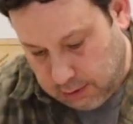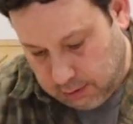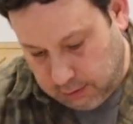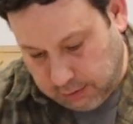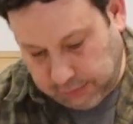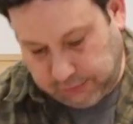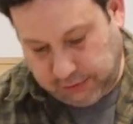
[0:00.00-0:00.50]

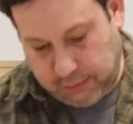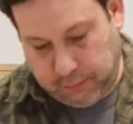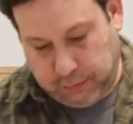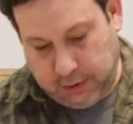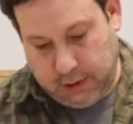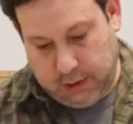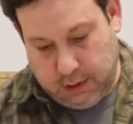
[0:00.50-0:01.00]
you can
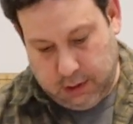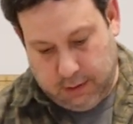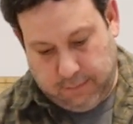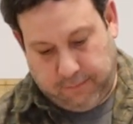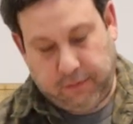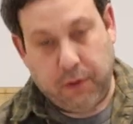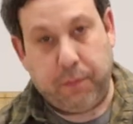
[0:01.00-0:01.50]
simply
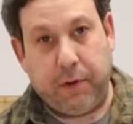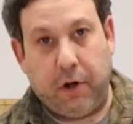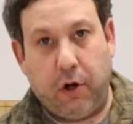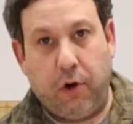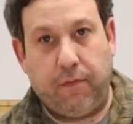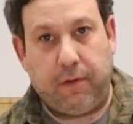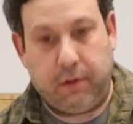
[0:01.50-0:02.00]
flip it
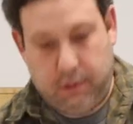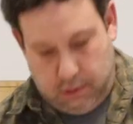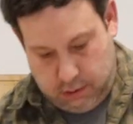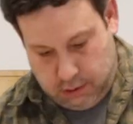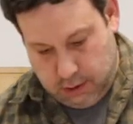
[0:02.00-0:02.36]
over